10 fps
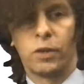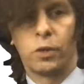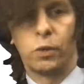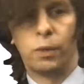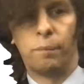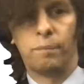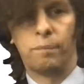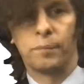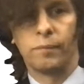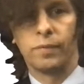Cool.
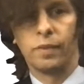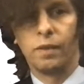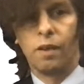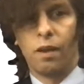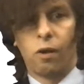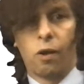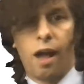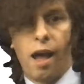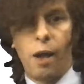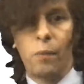
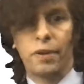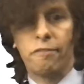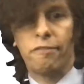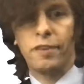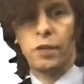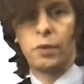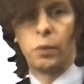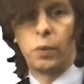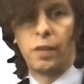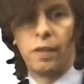I want to
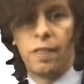view